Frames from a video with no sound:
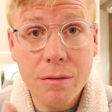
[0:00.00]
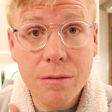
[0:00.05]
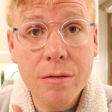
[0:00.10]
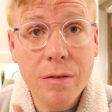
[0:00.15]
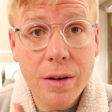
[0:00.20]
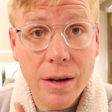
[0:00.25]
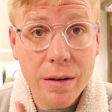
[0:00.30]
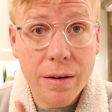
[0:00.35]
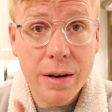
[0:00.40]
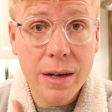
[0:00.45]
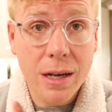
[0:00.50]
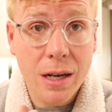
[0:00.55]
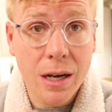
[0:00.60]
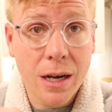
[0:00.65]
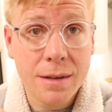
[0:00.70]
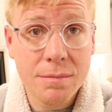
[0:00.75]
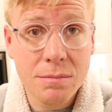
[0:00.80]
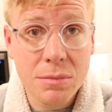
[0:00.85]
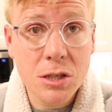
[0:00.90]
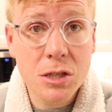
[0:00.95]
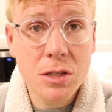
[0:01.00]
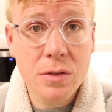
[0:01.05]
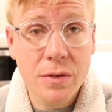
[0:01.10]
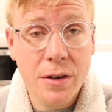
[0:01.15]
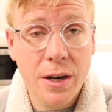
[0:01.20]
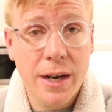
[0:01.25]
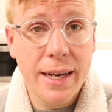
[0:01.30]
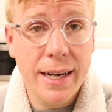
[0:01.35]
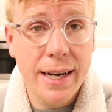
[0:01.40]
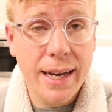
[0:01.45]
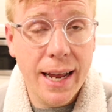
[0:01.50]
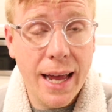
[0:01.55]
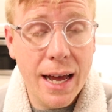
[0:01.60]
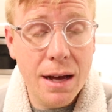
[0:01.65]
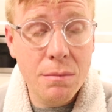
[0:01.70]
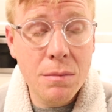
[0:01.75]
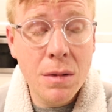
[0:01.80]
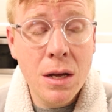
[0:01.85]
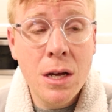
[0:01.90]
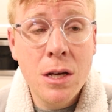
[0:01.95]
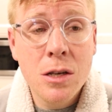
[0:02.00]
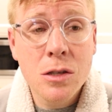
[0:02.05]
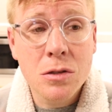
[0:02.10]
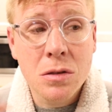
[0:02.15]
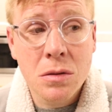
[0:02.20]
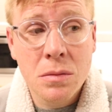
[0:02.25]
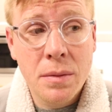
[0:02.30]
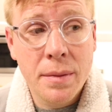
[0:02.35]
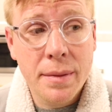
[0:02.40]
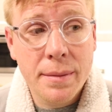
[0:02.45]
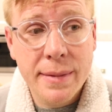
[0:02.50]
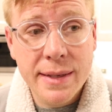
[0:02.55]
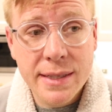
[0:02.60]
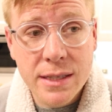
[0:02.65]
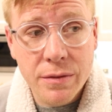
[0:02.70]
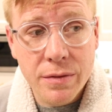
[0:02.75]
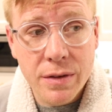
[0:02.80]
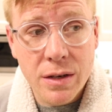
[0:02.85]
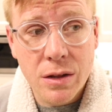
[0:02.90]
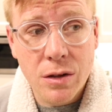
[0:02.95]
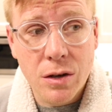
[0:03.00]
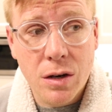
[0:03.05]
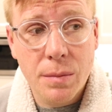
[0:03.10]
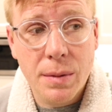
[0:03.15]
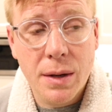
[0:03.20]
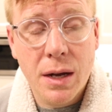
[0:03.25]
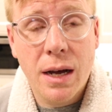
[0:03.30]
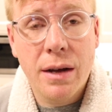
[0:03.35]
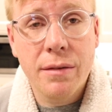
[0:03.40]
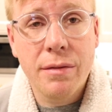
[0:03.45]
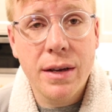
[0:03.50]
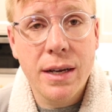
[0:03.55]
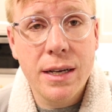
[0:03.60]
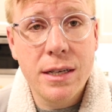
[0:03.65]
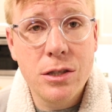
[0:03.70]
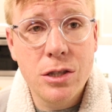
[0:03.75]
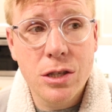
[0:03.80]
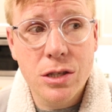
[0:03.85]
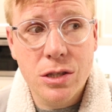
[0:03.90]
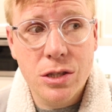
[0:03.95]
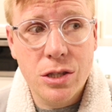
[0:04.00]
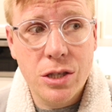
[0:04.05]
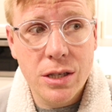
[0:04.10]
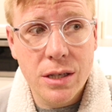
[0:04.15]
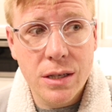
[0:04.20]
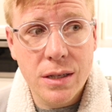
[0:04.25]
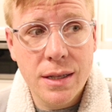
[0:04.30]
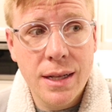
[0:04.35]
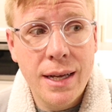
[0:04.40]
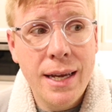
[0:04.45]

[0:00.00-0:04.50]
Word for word: very accomplished for 8 a.m. So I'm gonna make myself another cup of coffee and just chill.